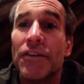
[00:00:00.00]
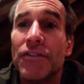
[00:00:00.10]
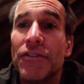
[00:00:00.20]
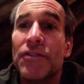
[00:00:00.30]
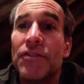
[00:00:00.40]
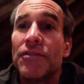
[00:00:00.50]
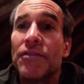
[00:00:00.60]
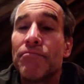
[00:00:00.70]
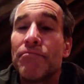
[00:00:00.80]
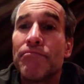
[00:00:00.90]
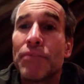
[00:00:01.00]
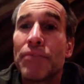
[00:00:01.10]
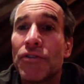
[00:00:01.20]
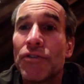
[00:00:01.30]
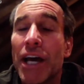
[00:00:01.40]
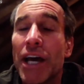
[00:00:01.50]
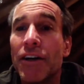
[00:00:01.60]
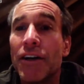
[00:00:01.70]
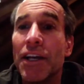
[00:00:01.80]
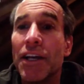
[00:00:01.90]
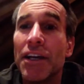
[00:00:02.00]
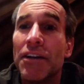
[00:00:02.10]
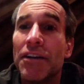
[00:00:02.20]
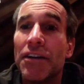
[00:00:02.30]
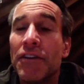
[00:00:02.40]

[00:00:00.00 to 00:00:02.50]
his personality